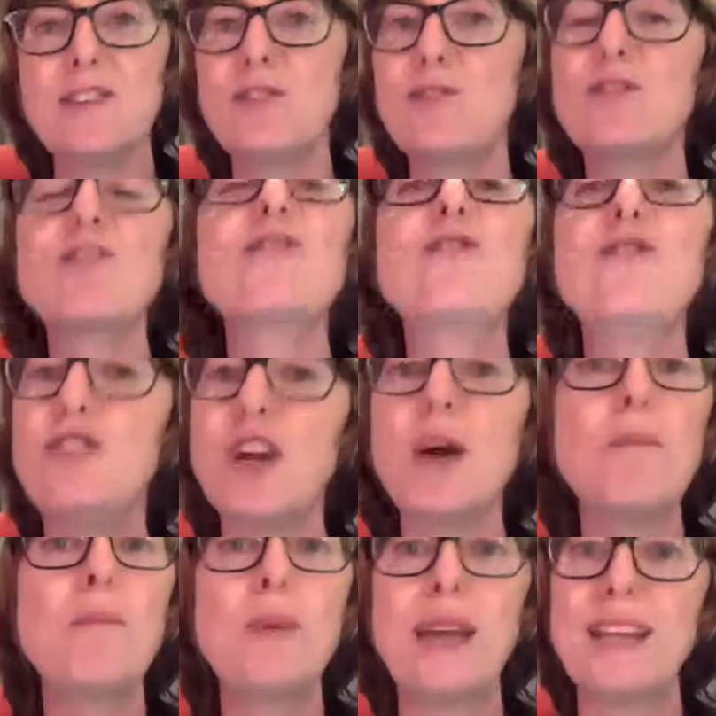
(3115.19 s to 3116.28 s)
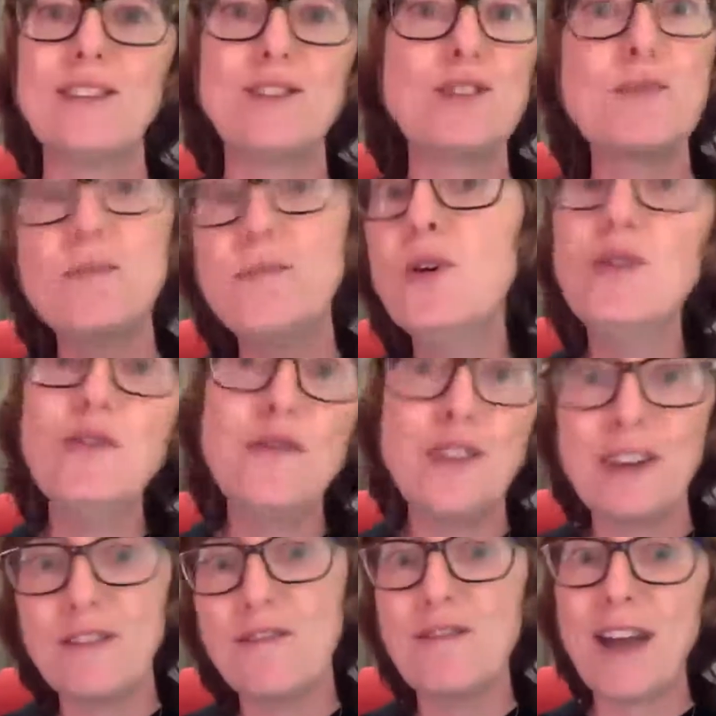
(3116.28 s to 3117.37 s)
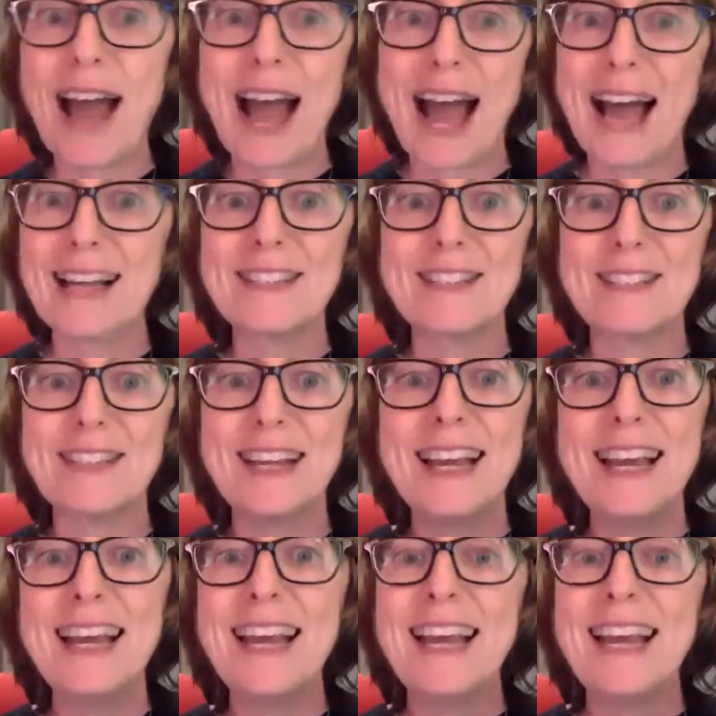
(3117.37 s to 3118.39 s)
So just jumping, just moving fast